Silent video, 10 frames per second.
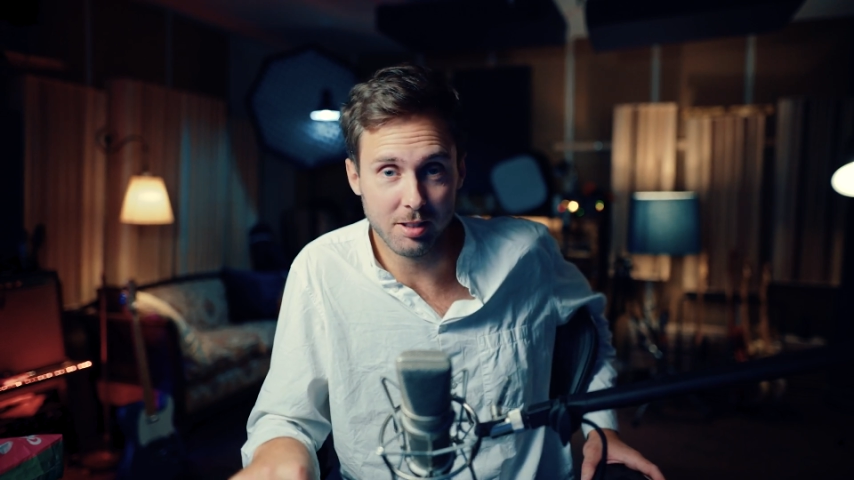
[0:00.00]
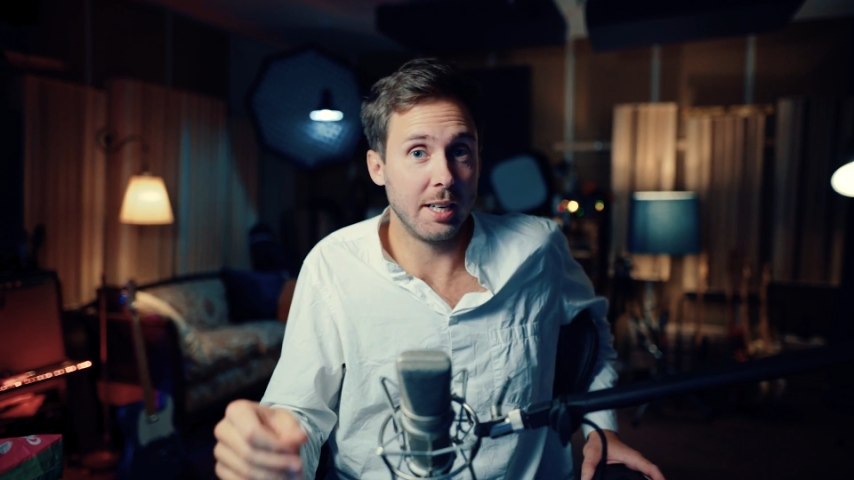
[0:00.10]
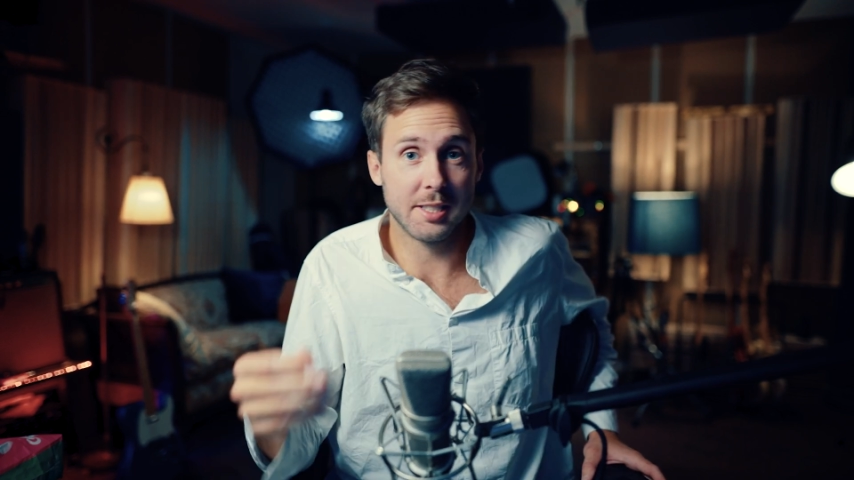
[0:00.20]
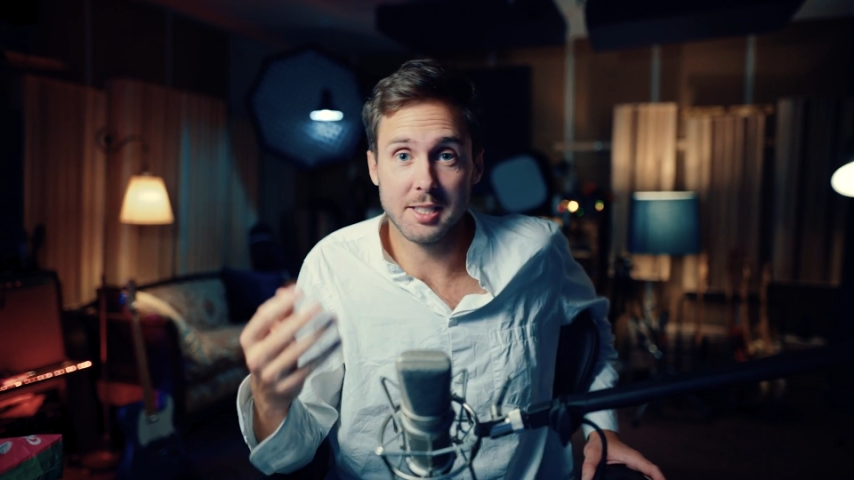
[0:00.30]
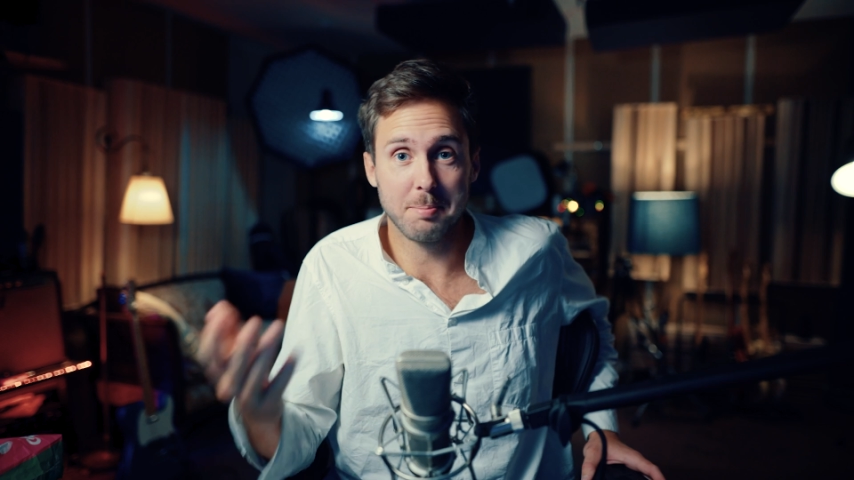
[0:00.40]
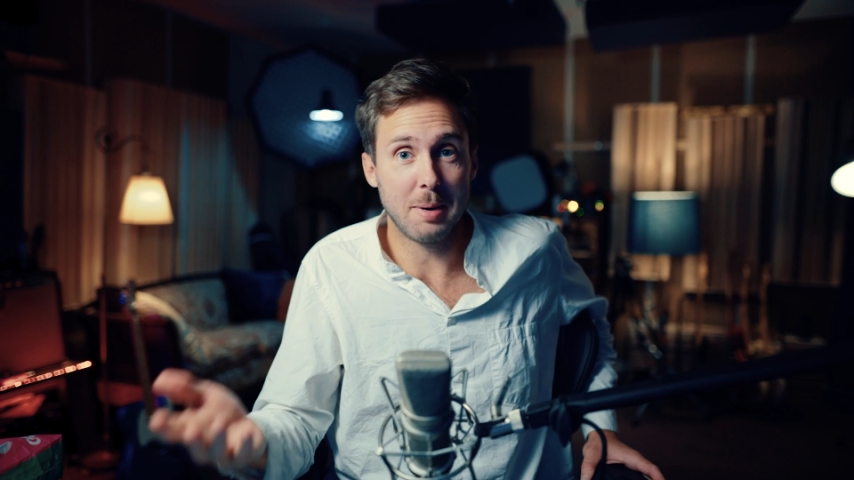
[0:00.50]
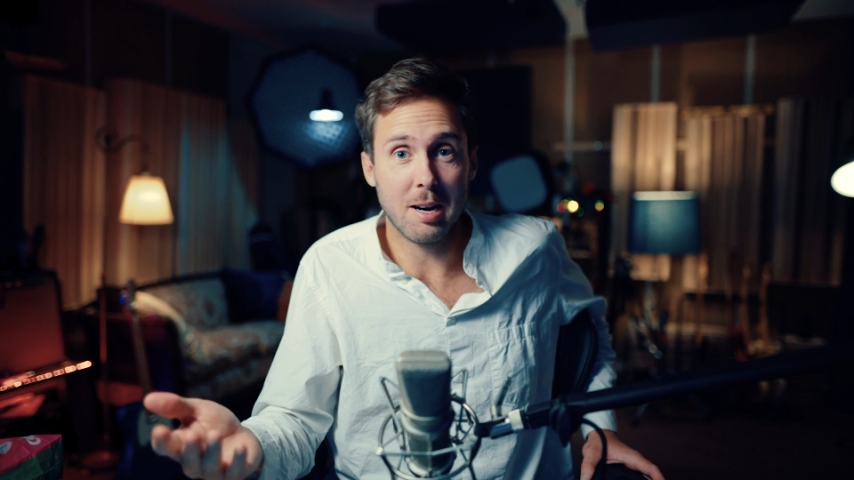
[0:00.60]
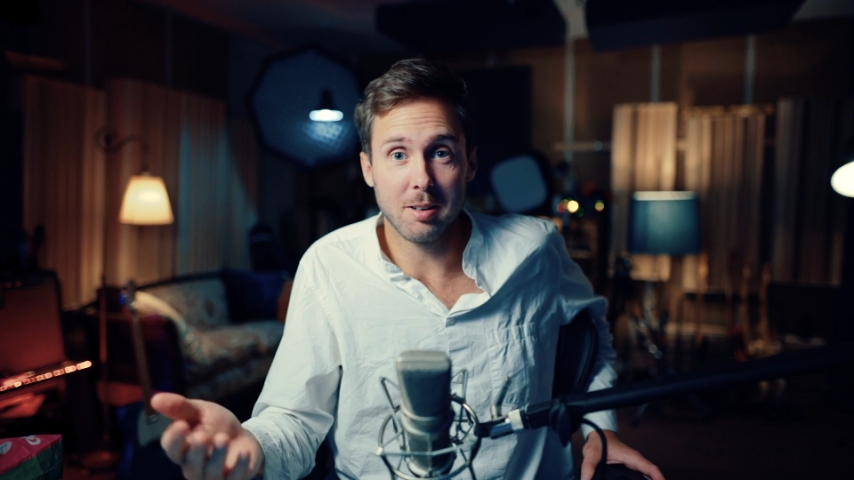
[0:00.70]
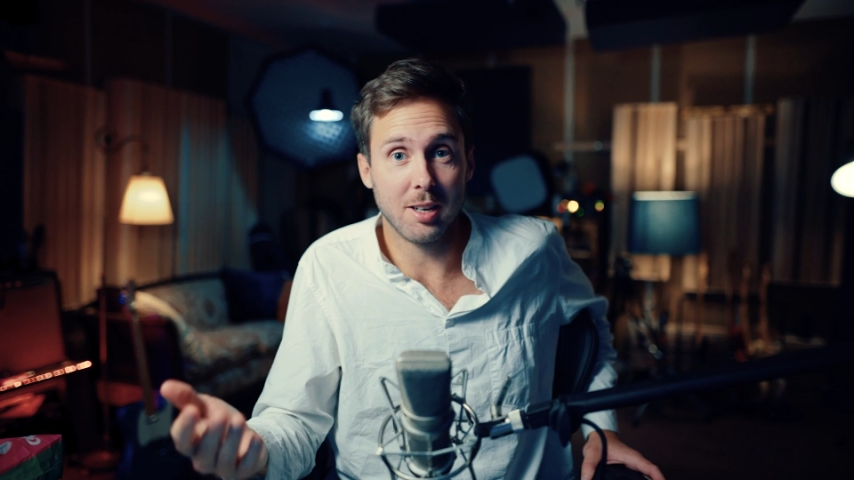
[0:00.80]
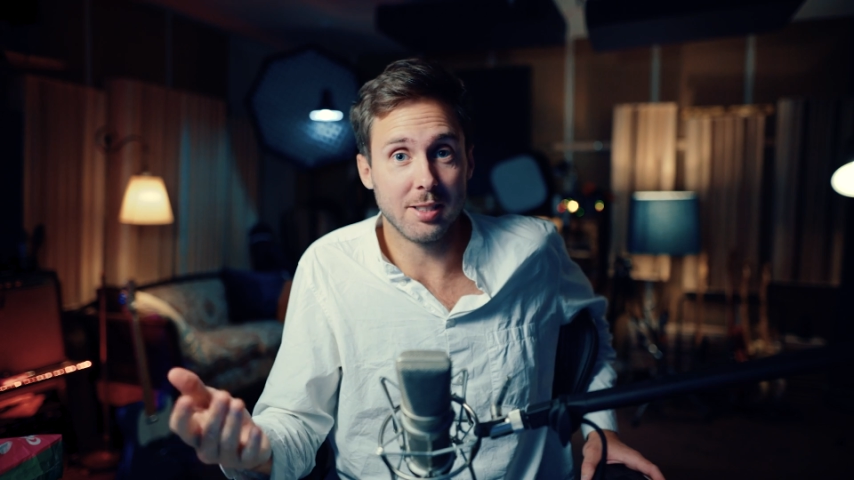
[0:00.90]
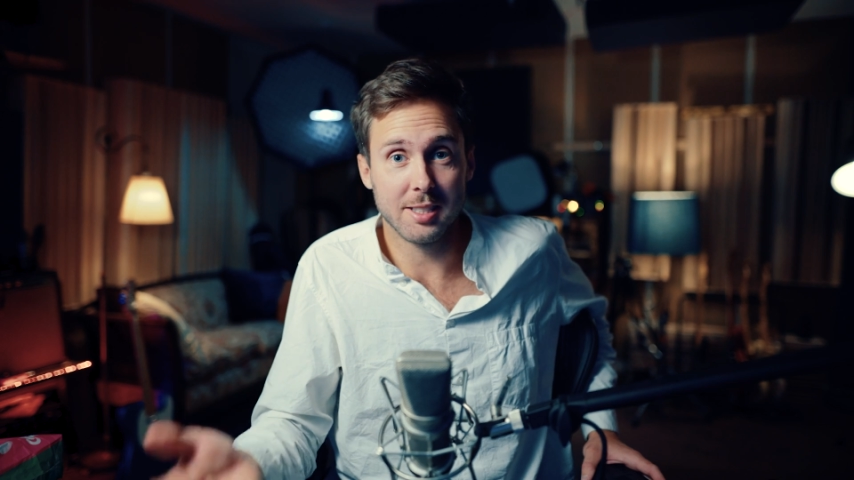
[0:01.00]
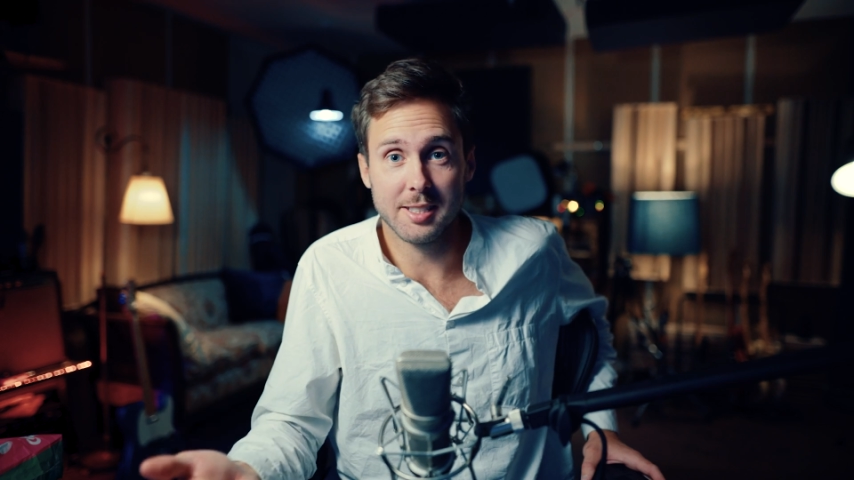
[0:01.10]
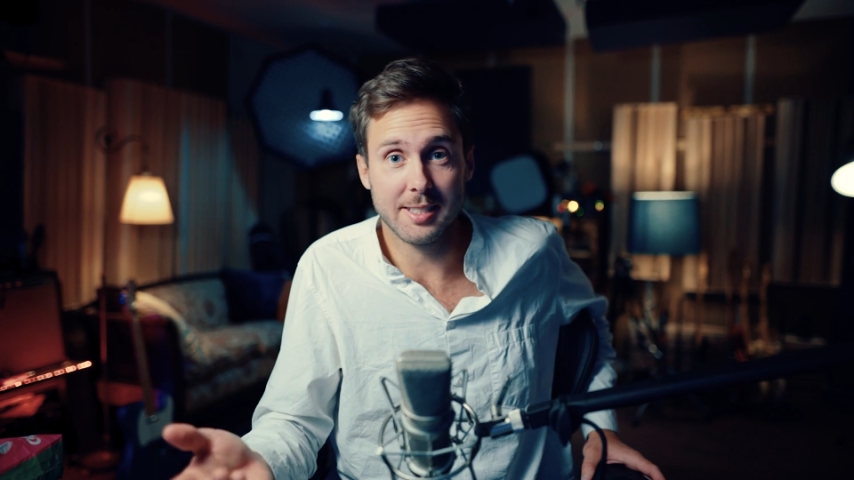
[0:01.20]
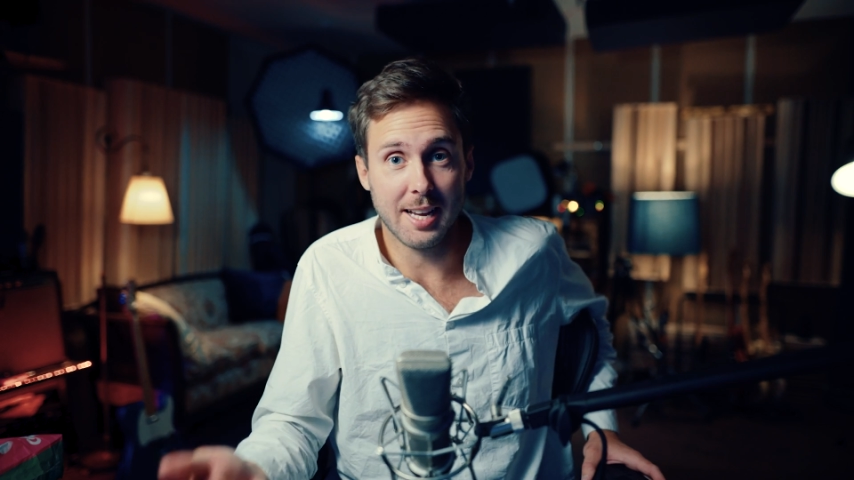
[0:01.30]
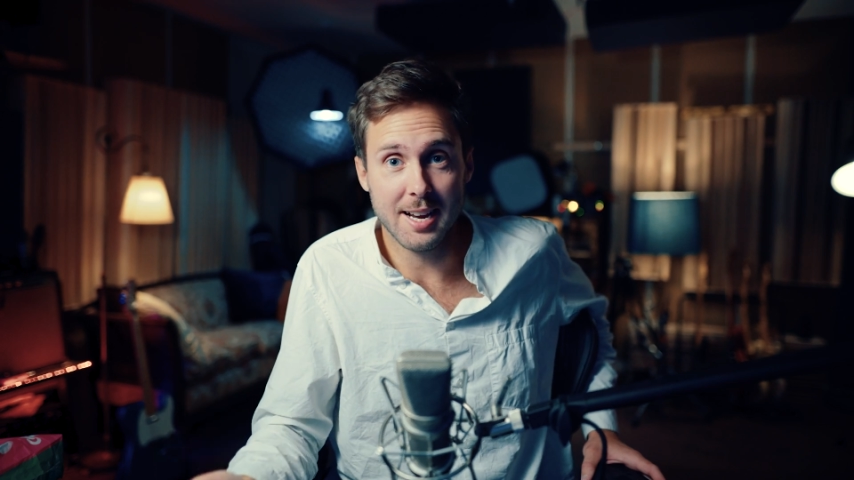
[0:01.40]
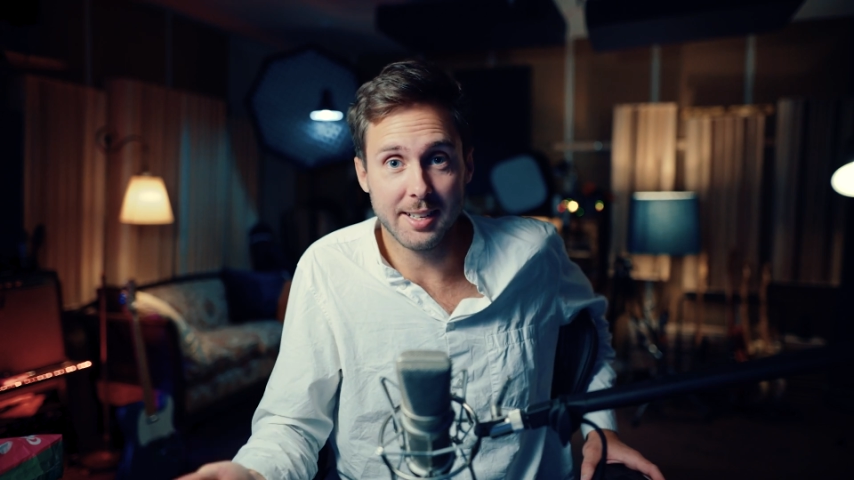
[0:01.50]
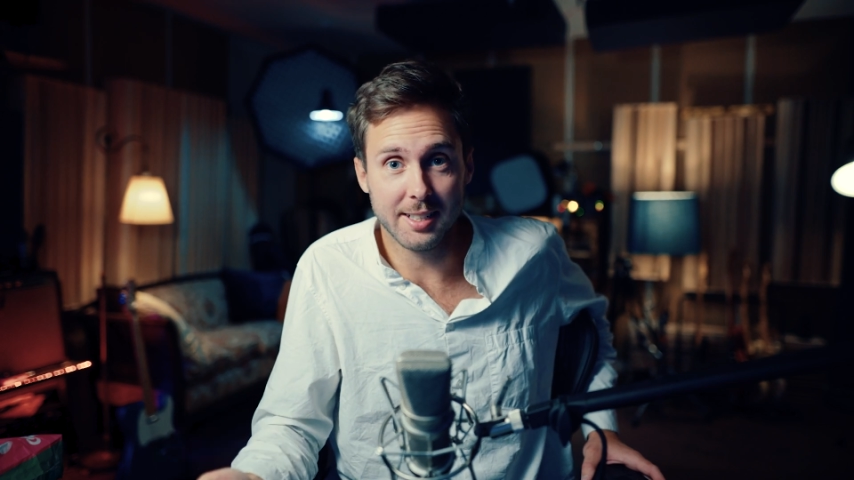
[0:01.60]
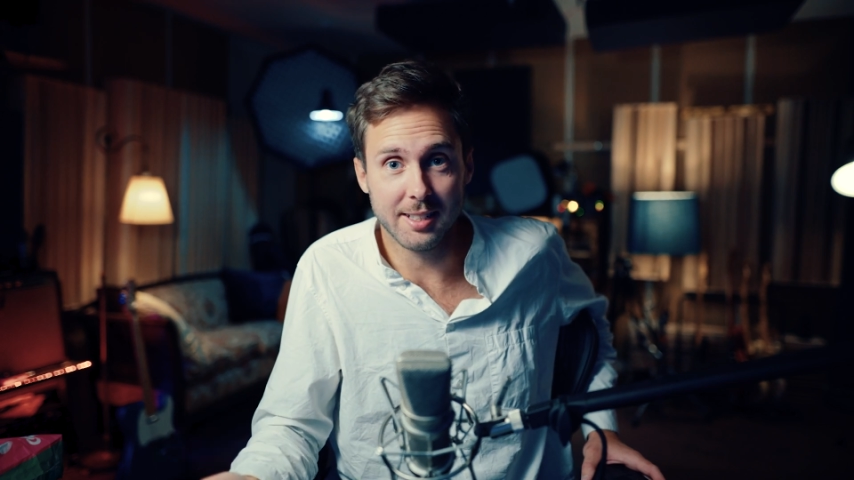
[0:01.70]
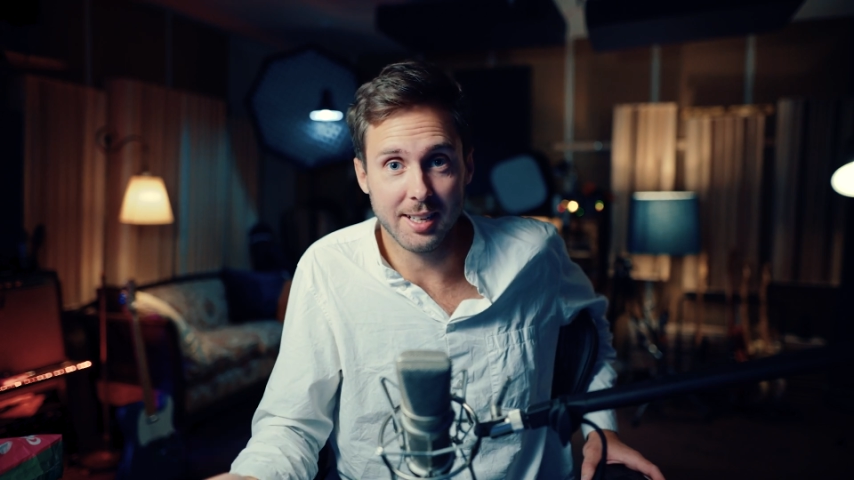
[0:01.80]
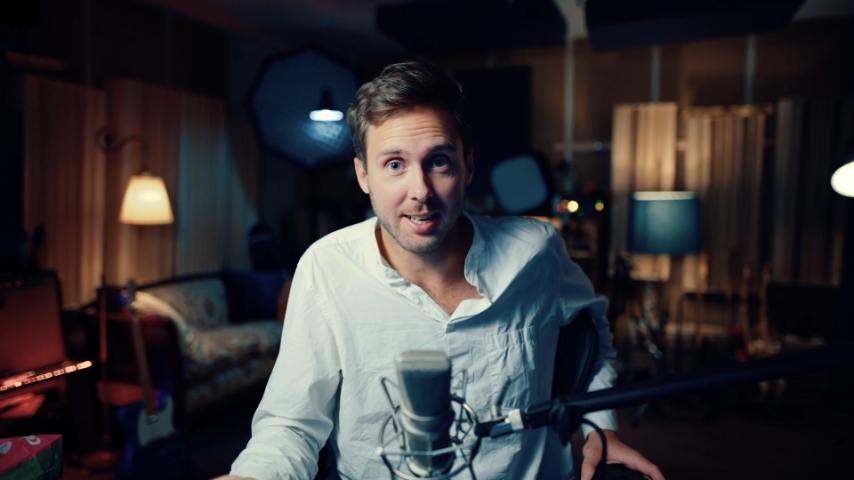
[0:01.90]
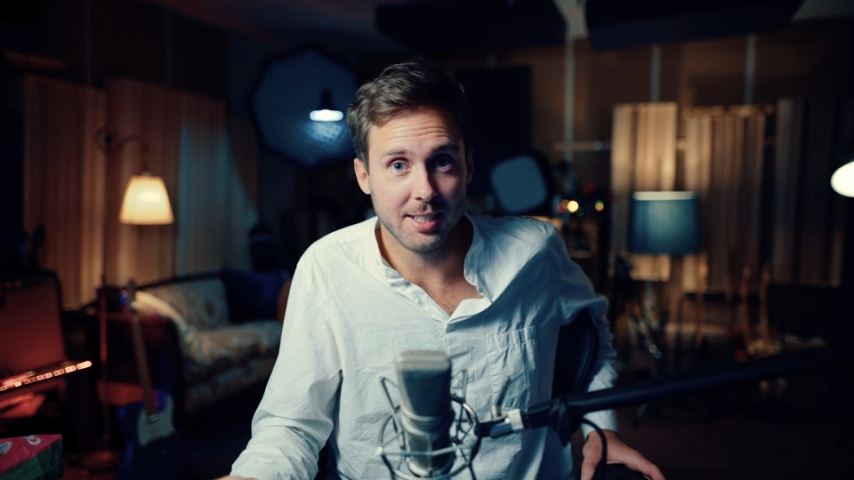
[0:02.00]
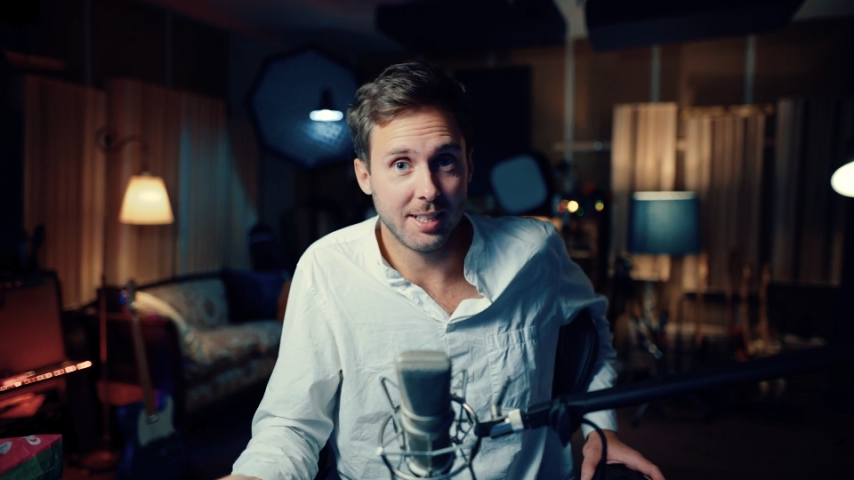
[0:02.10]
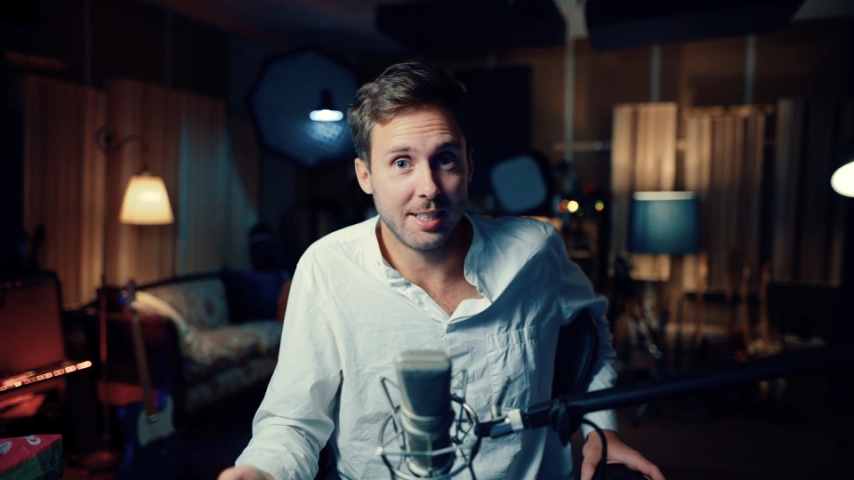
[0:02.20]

It's about understanding that